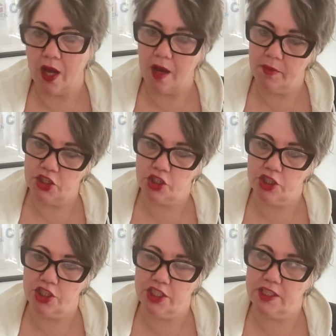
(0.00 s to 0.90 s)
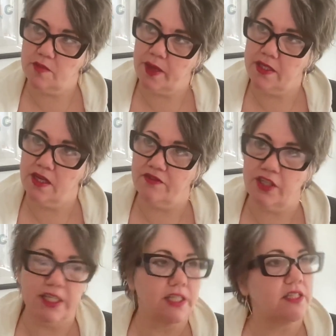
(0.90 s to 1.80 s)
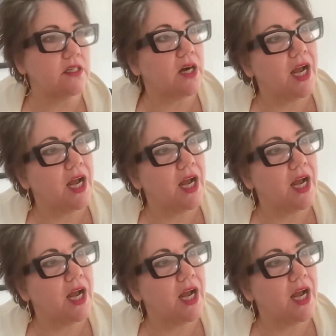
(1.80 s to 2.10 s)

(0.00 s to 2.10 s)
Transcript: How much could she spend every year?